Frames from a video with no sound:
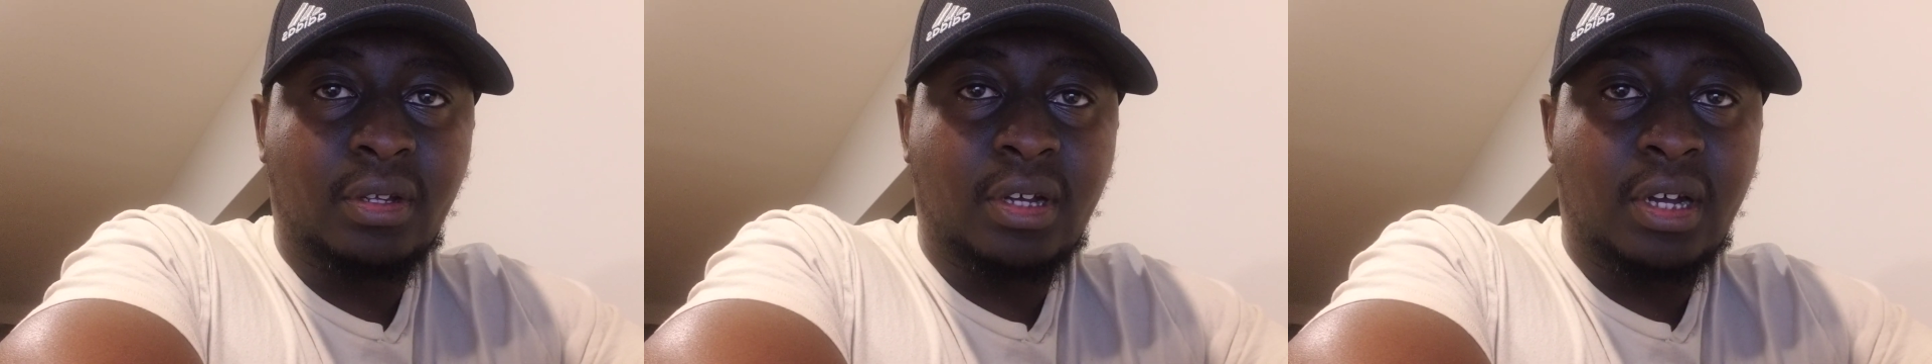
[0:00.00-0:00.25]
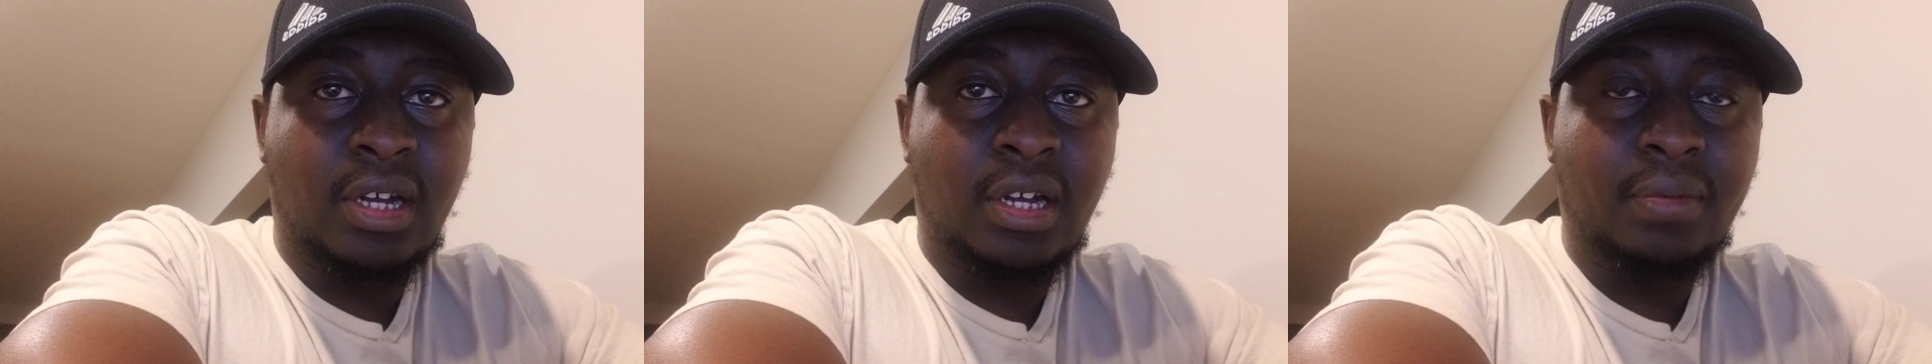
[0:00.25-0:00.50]

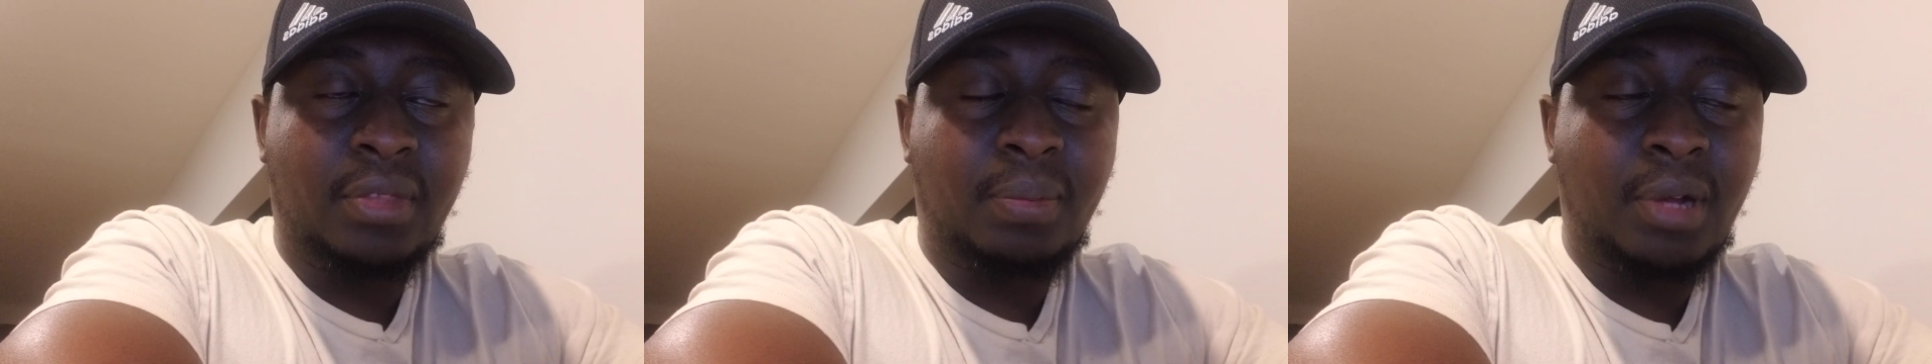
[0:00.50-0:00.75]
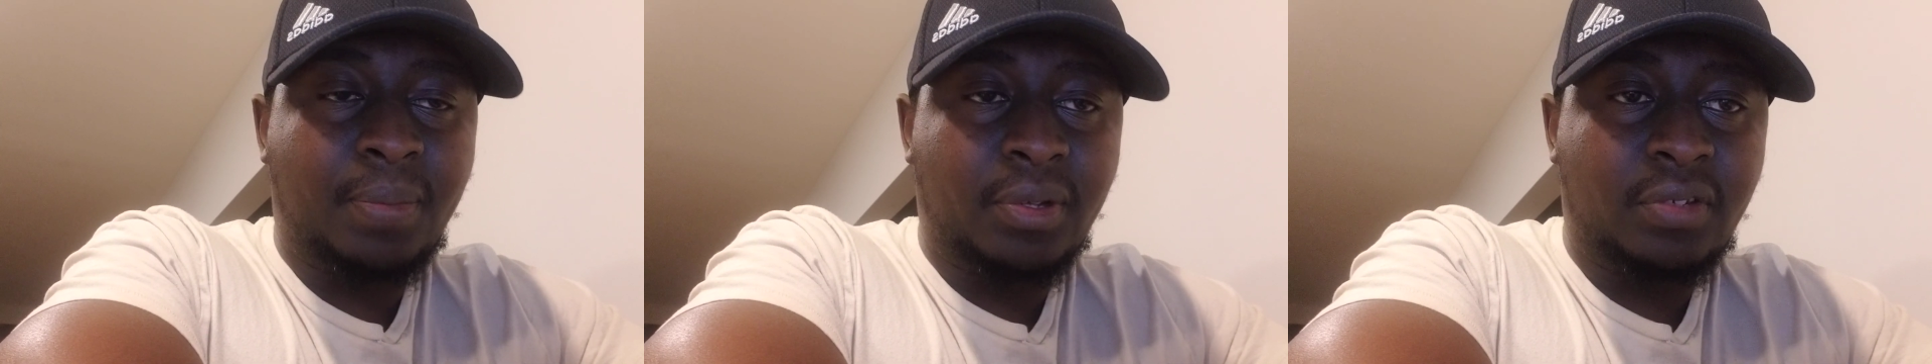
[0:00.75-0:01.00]
the
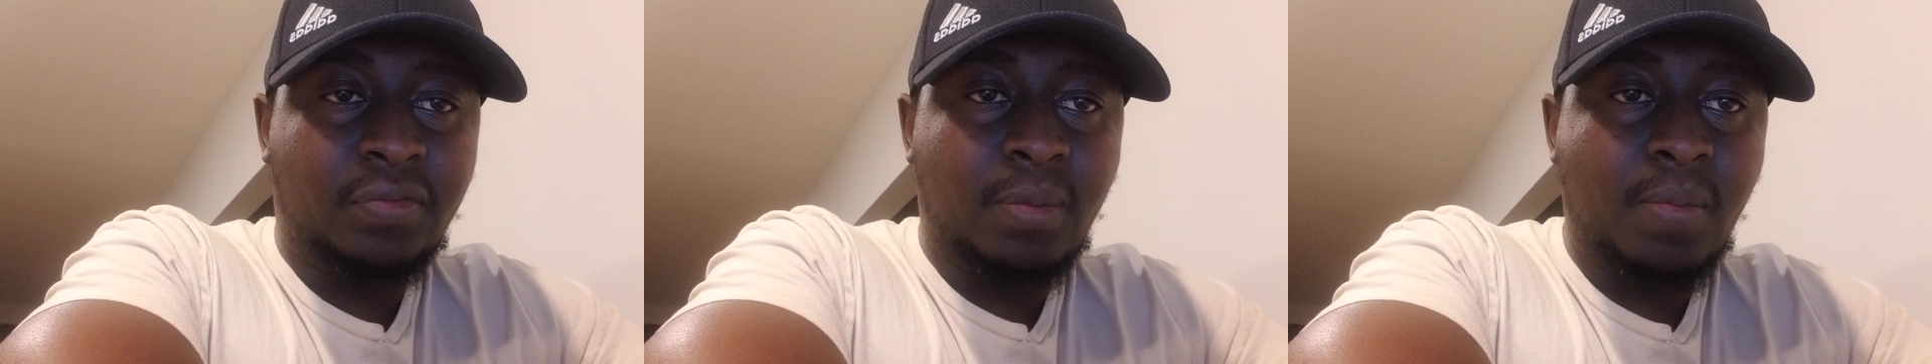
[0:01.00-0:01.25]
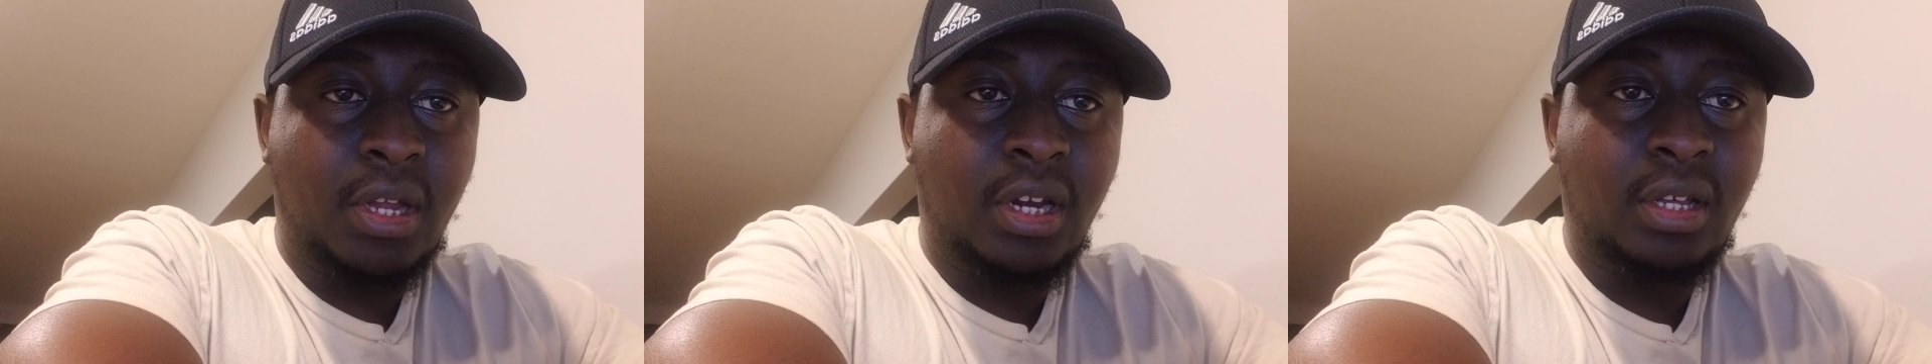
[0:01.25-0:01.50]
purpose of the
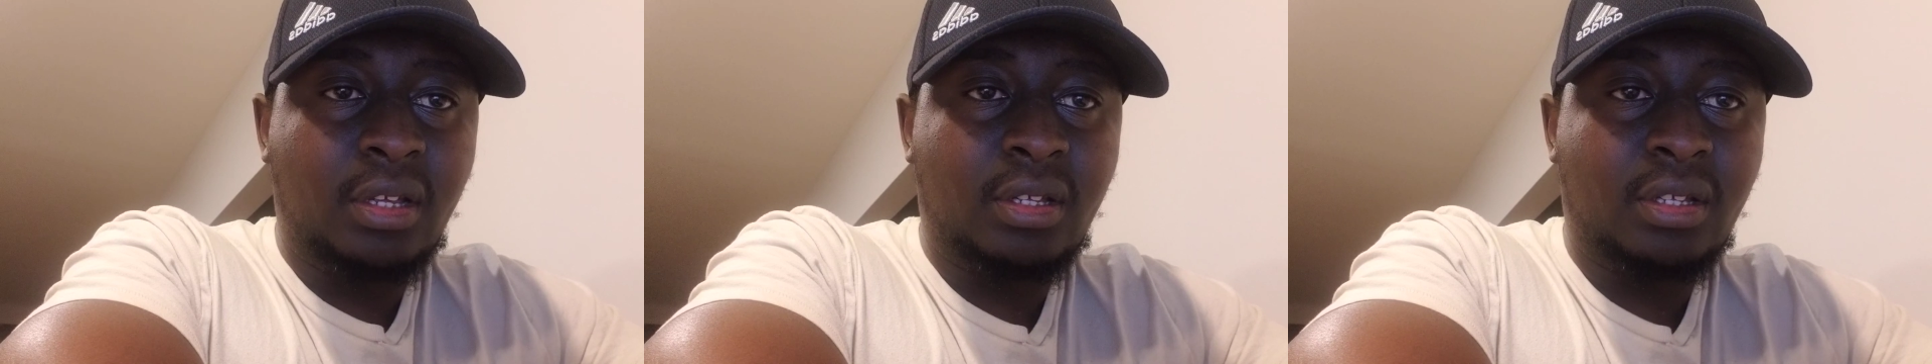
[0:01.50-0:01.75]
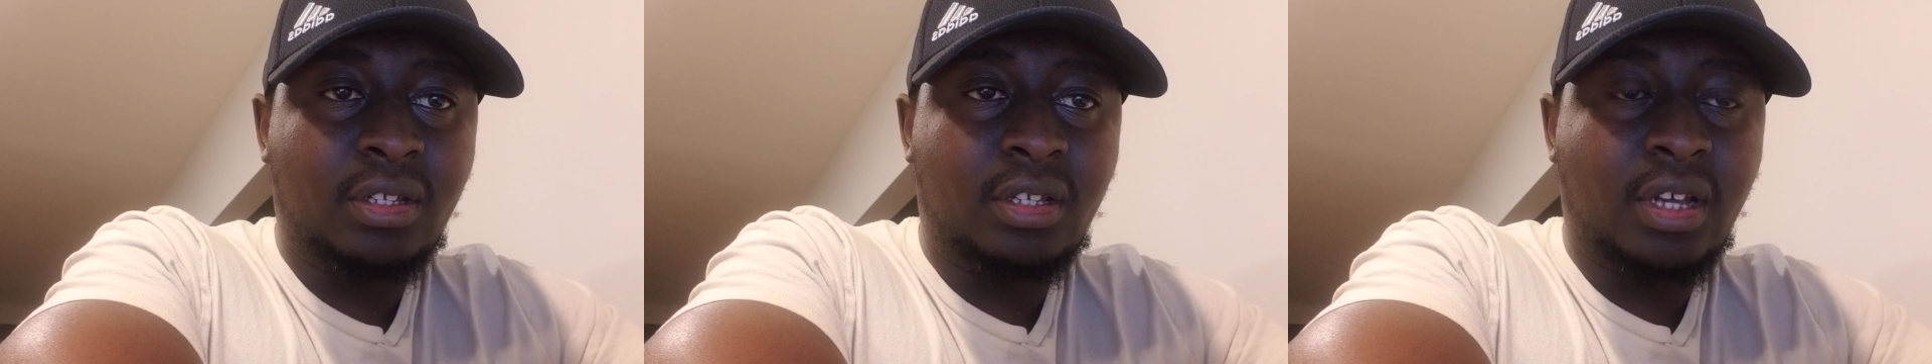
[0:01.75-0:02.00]
meeting,
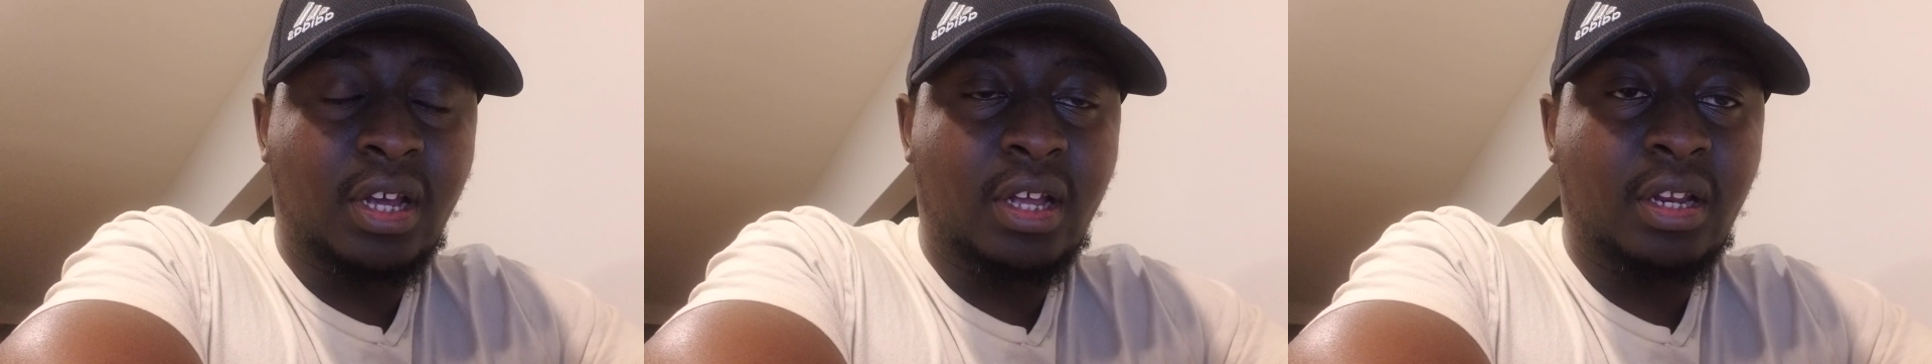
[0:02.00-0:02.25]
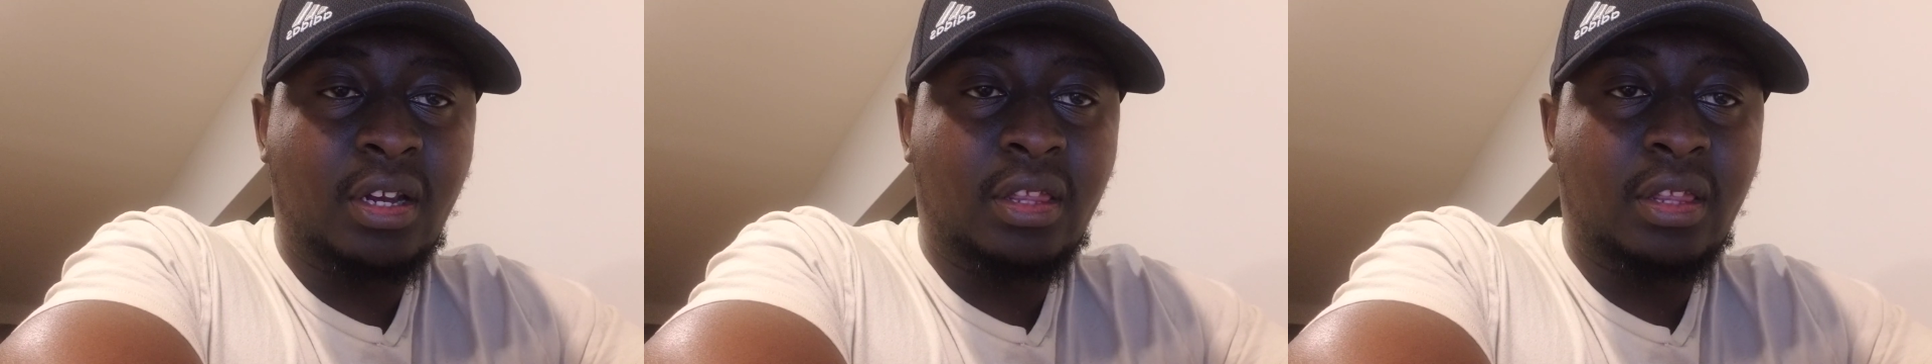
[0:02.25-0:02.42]
and